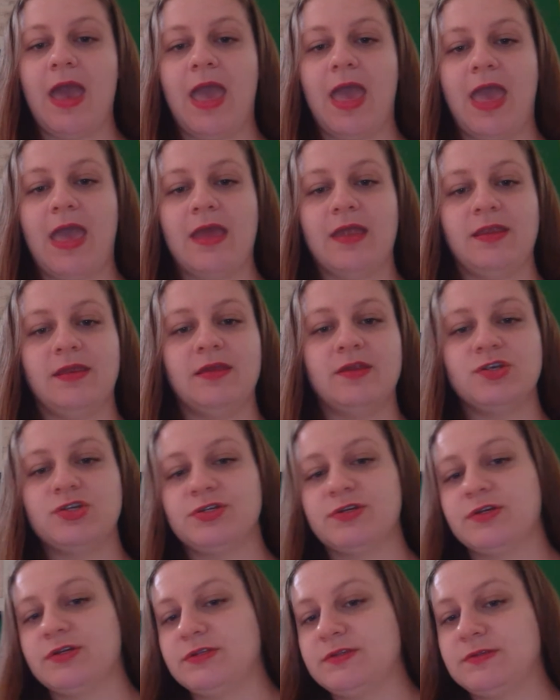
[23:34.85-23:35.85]
And he
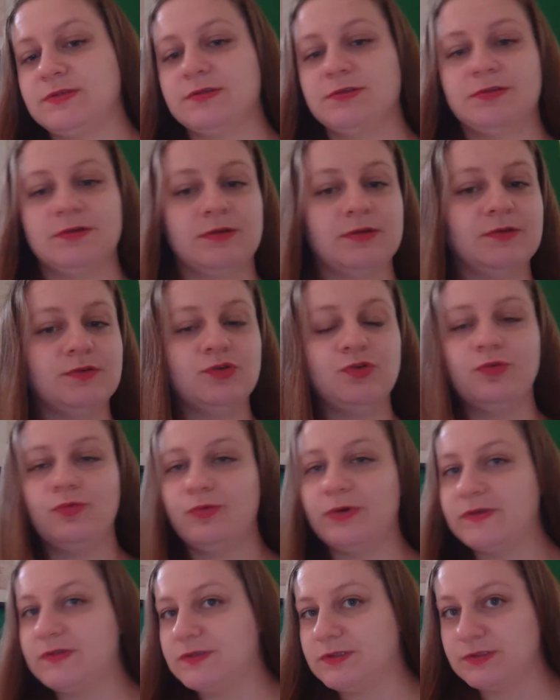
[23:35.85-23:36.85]
just
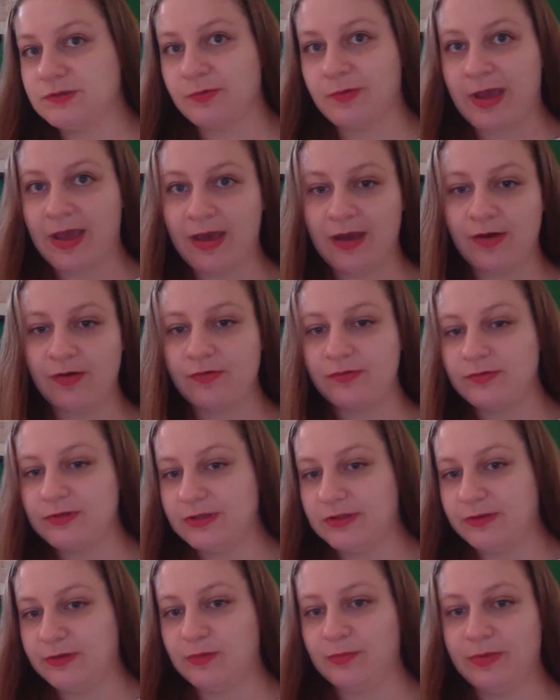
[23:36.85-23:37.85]
twists around
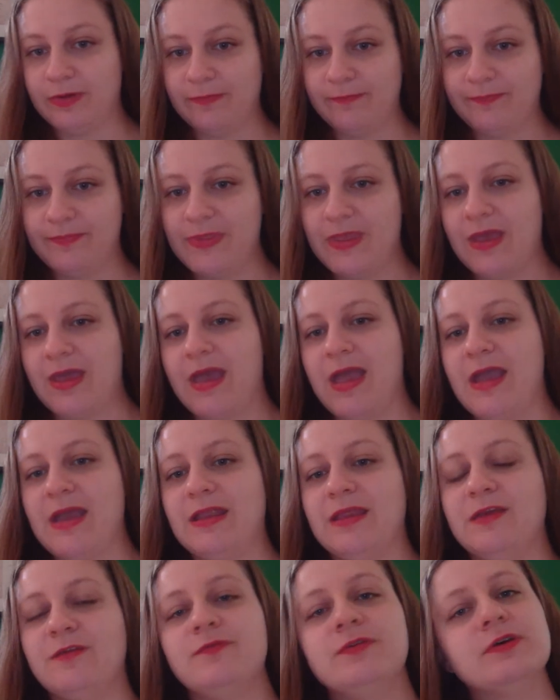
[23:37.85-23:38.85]
a little bit
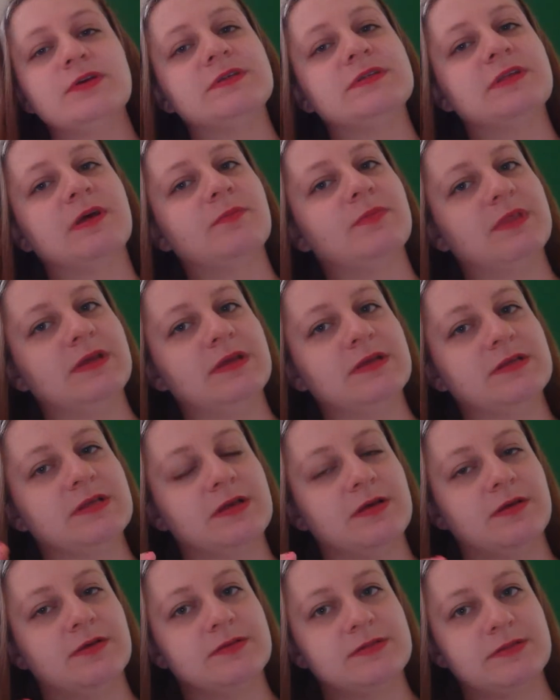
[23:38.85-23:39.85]
and he feels something
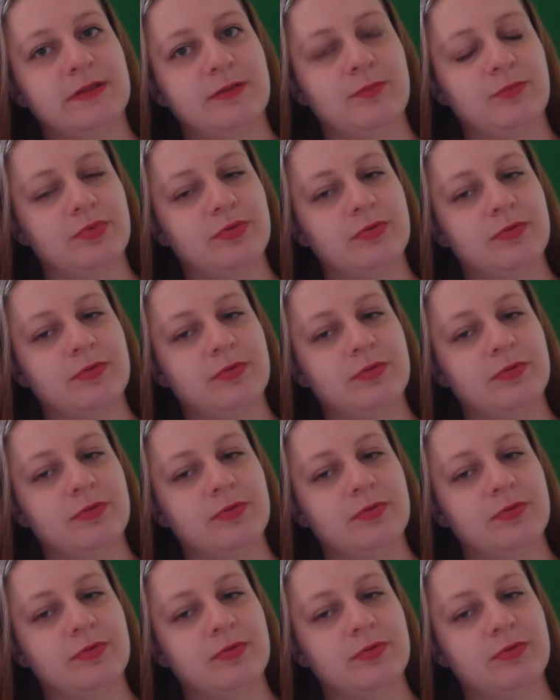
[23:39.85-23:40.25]
slip.